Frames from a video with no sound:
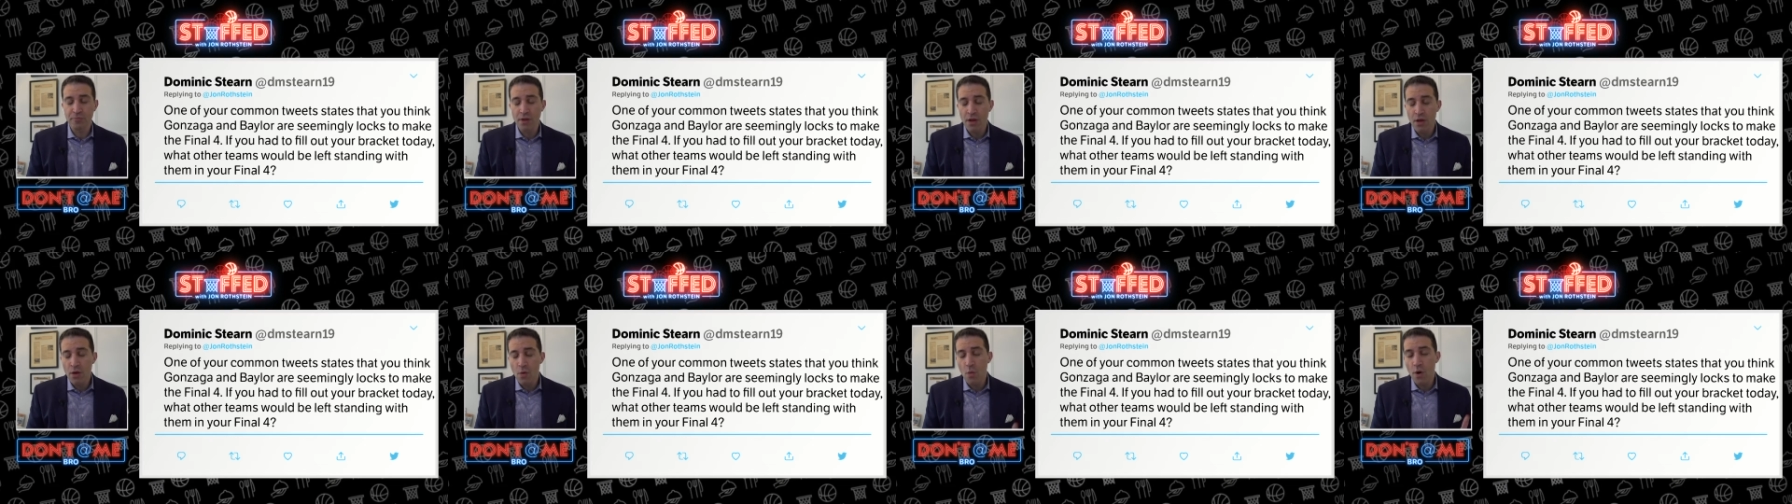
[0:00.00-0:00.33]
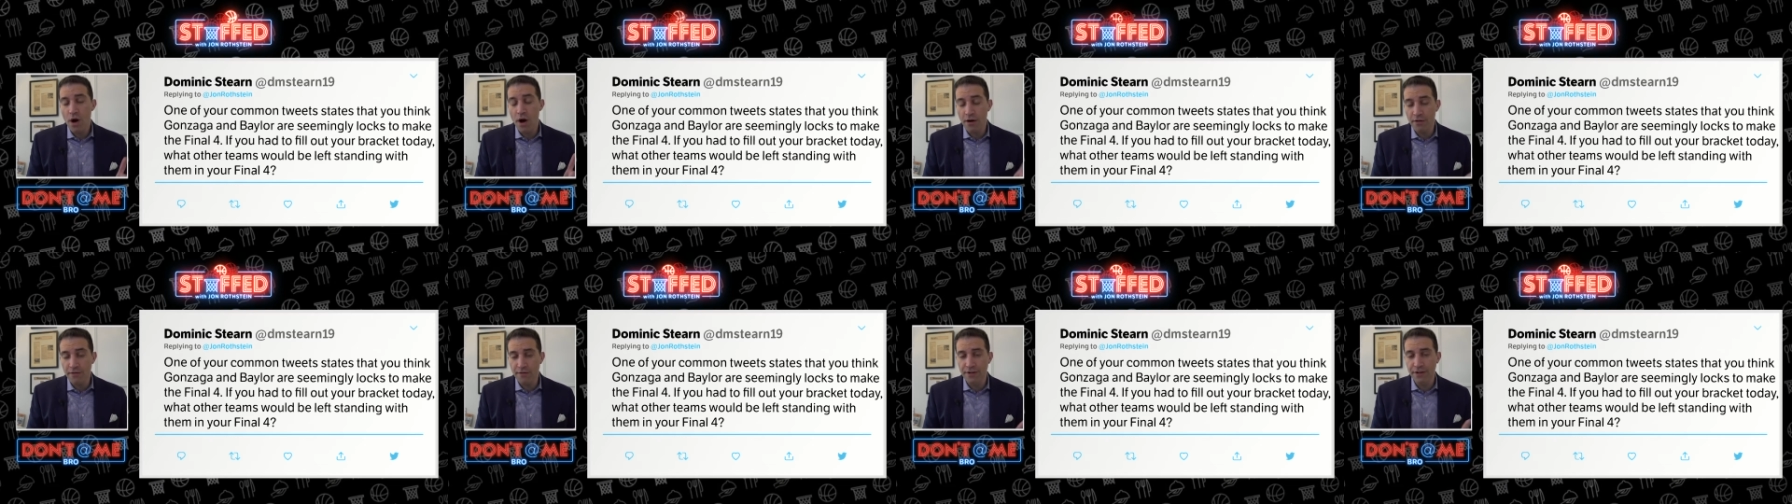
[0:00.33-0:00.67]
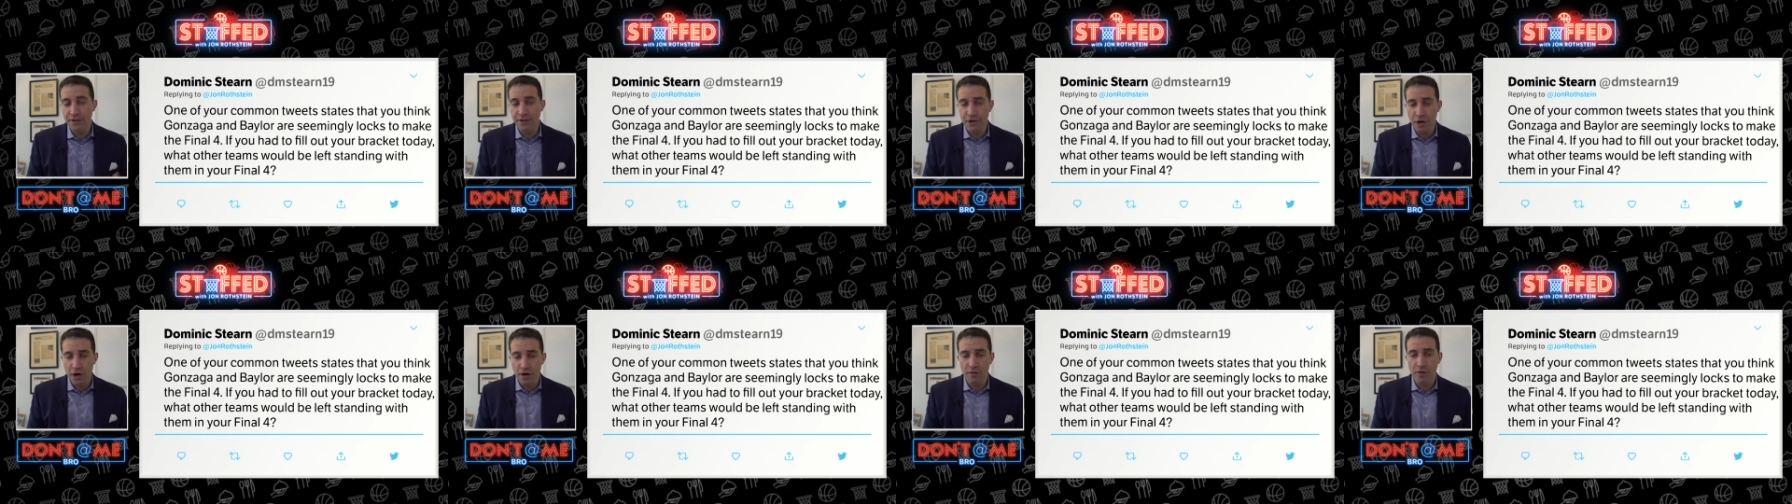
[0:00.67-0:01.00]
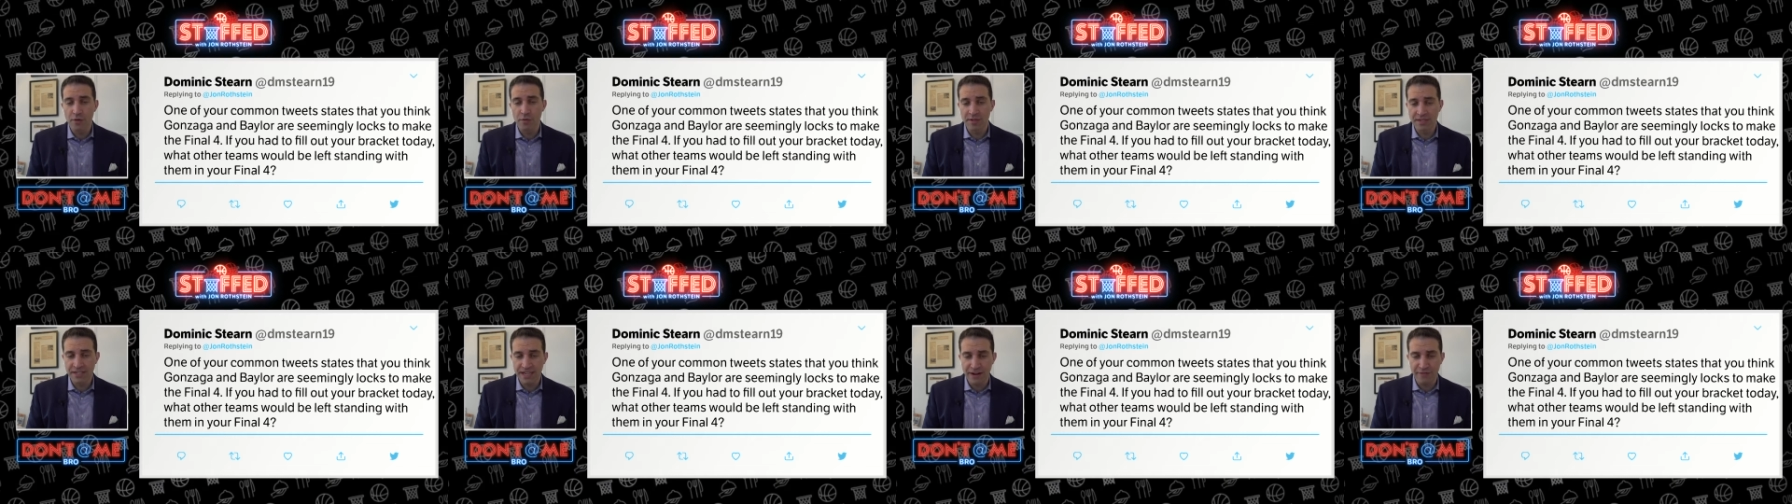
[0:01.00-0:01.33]
Well, Villanova
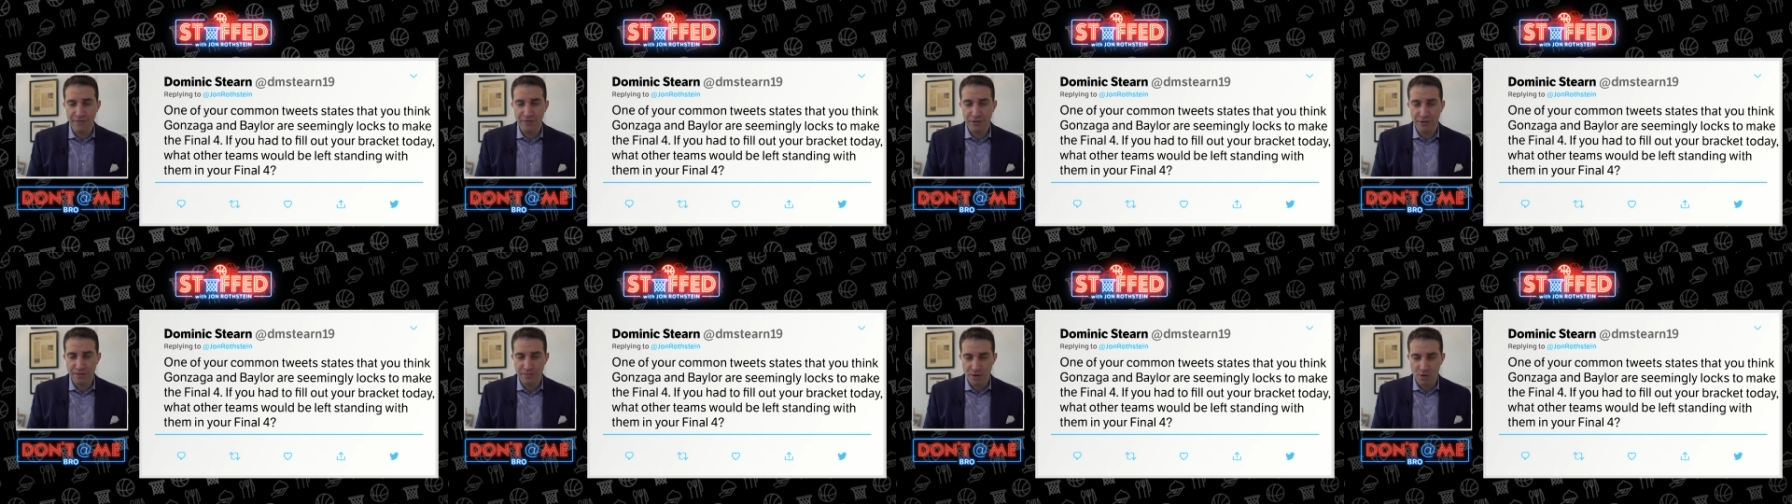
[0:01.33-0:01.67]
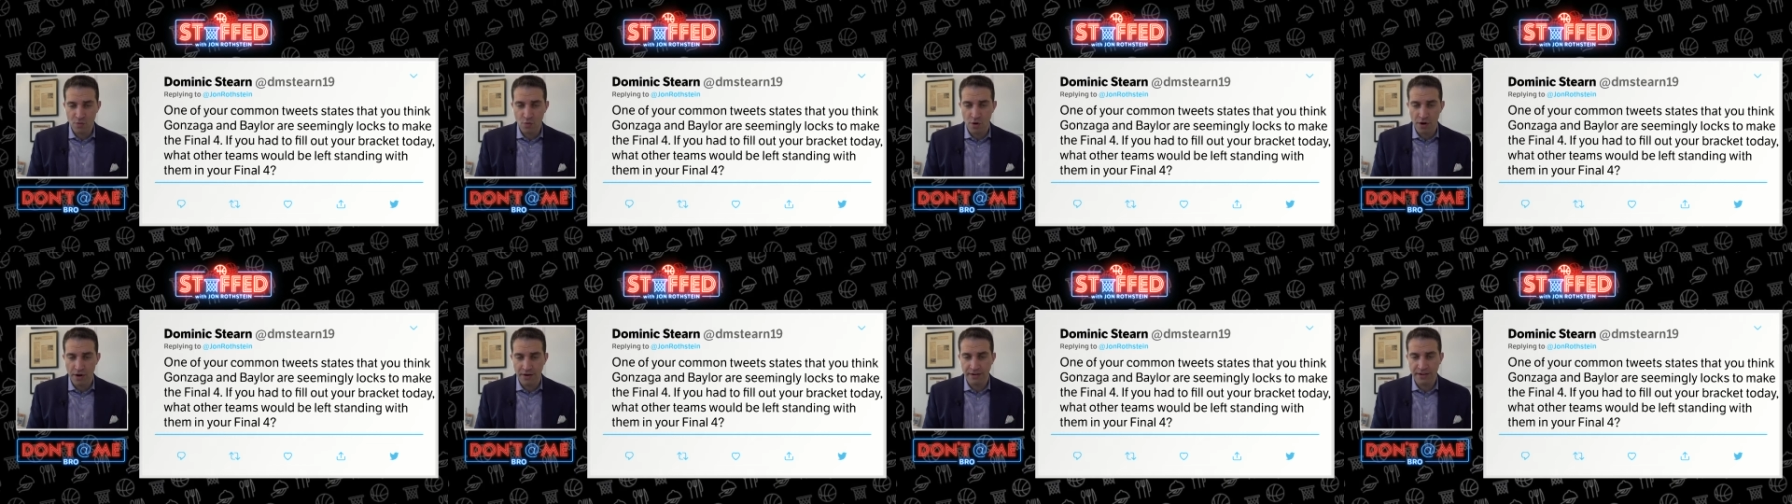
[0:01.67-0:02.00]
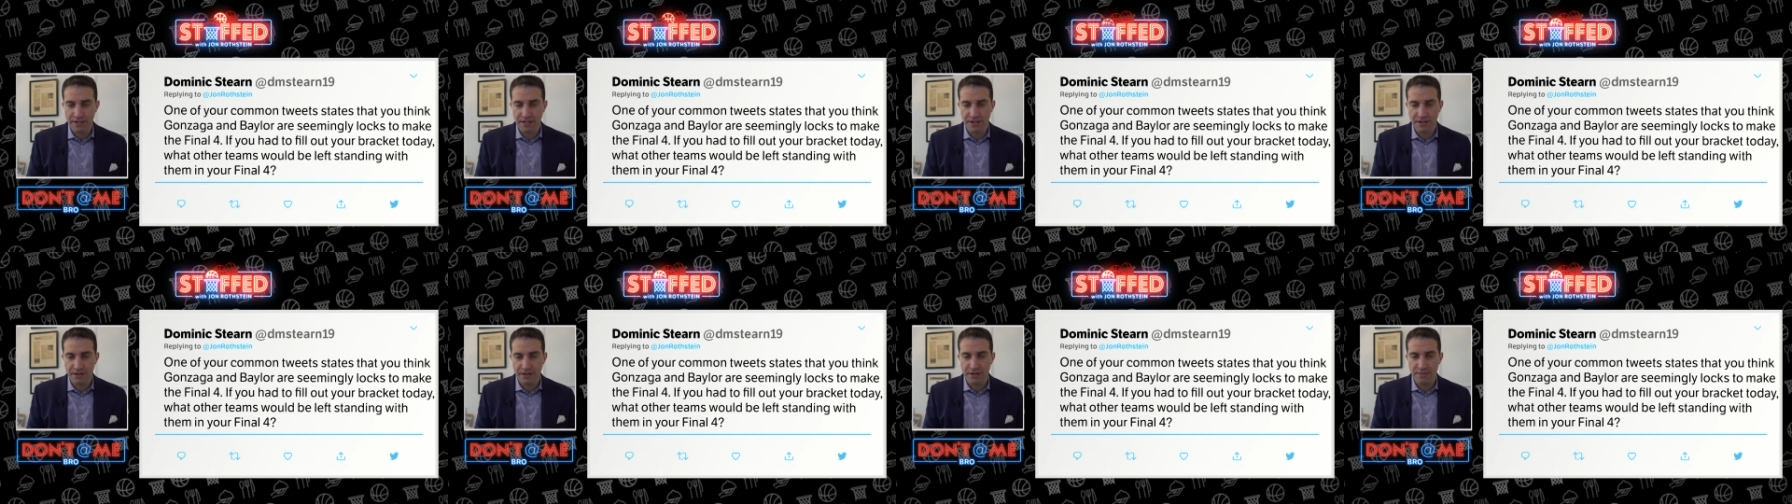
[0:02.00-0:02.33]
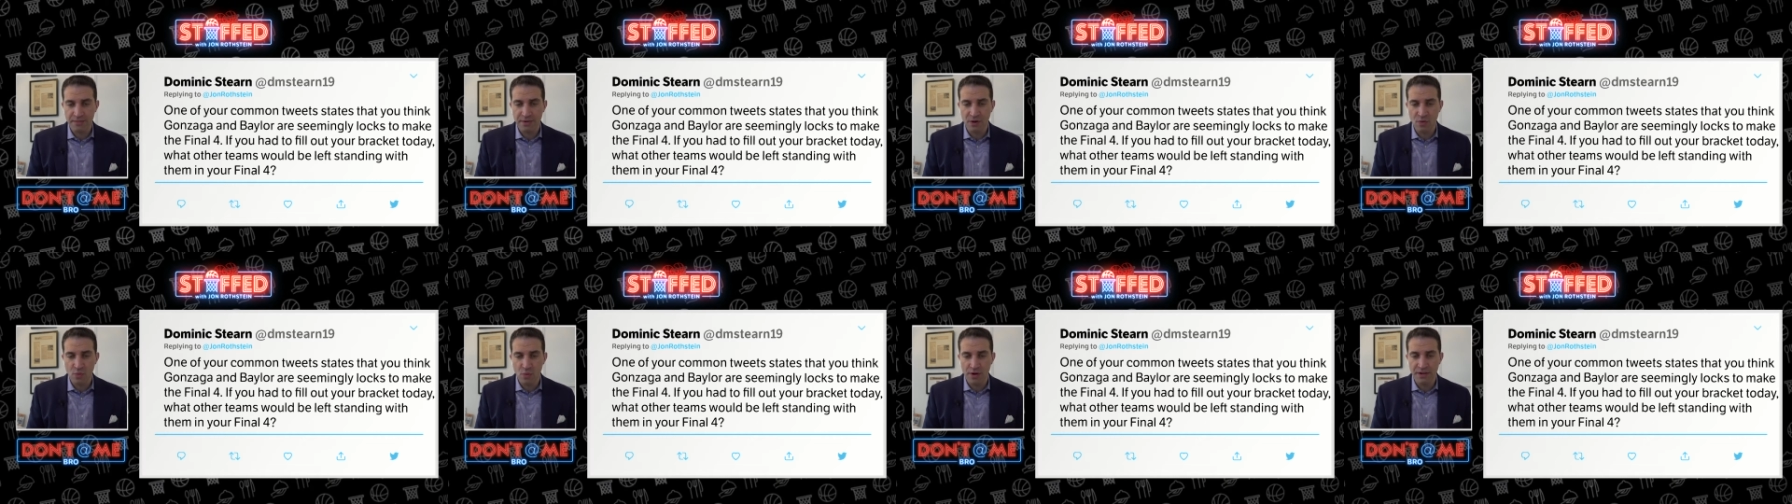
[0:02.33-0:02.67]
would definitely be one because they're going to be
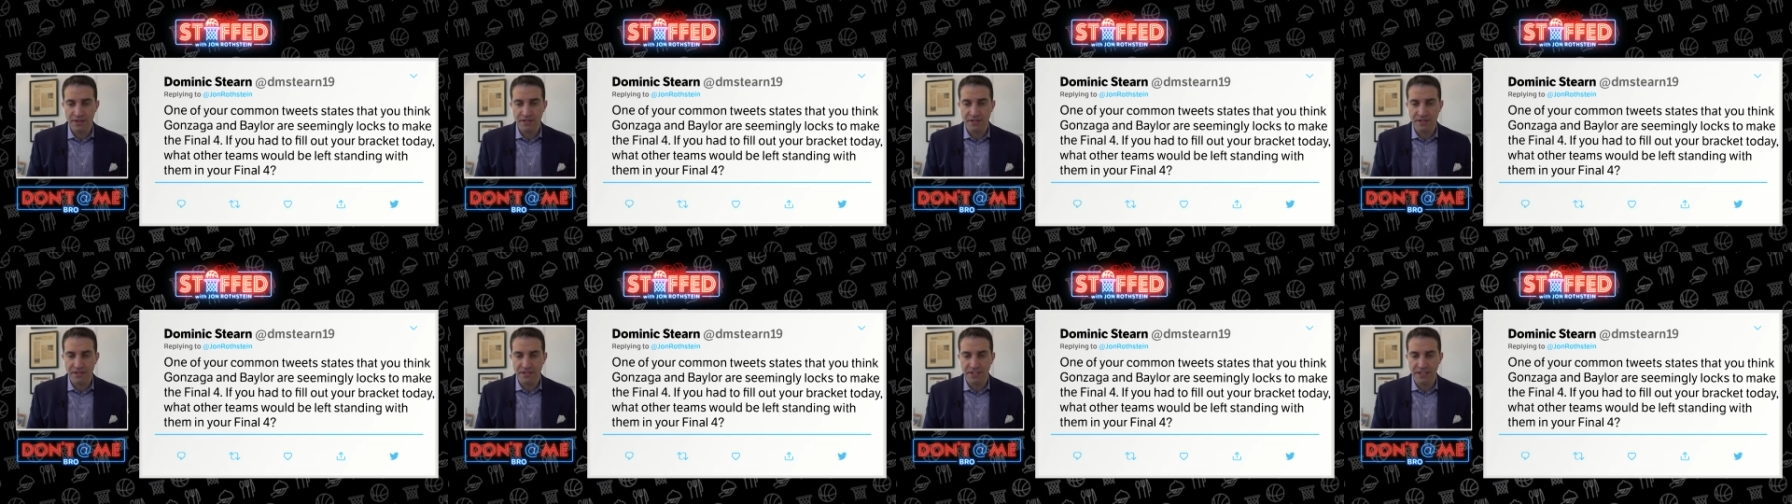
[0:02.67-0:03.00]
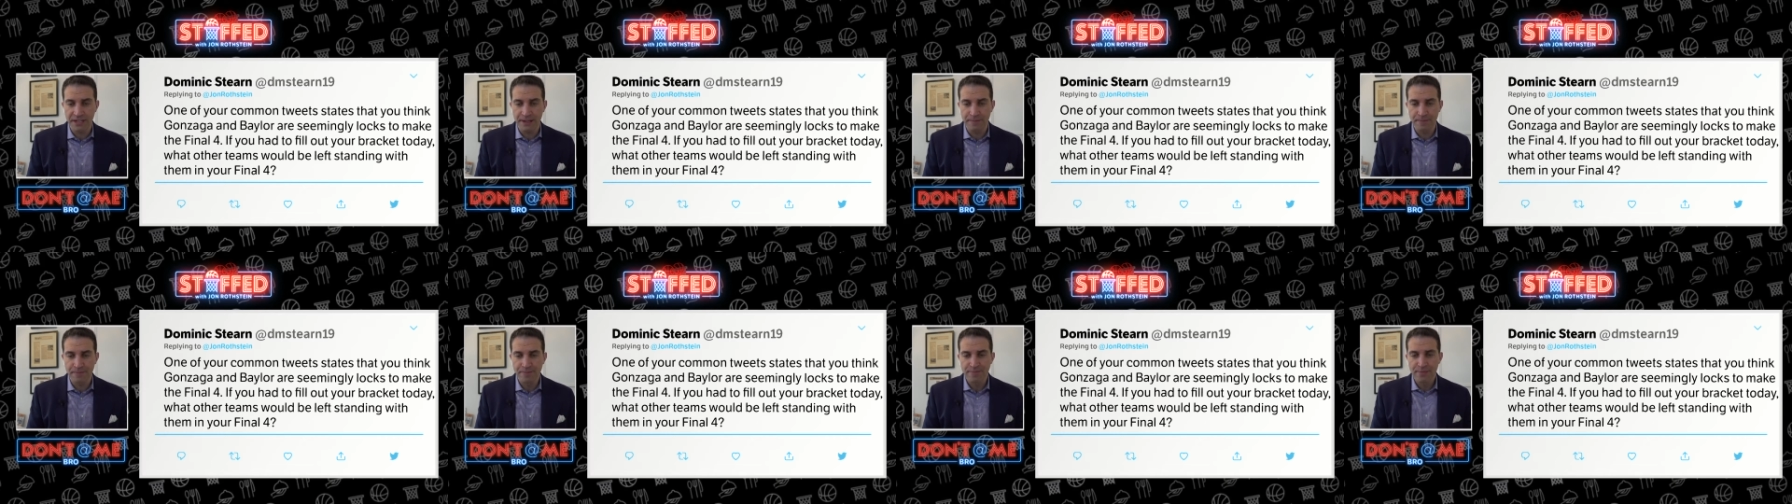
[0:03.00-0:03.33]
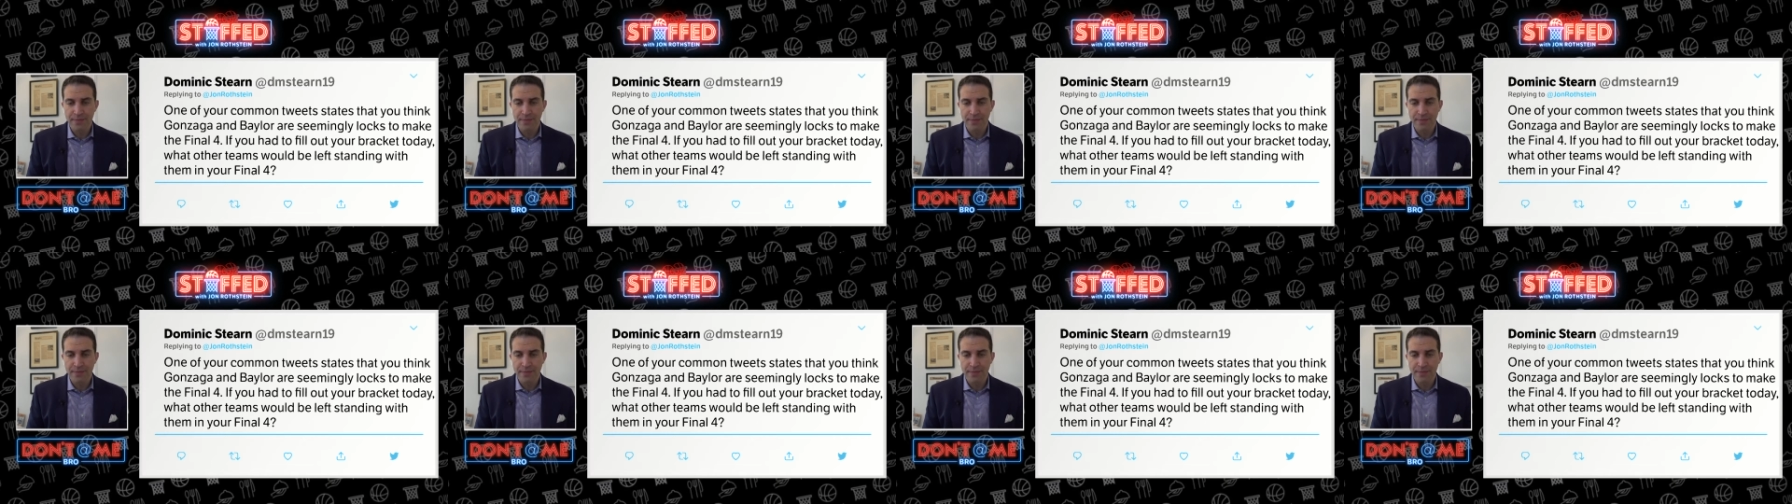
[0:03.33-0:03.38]
a 1 seed.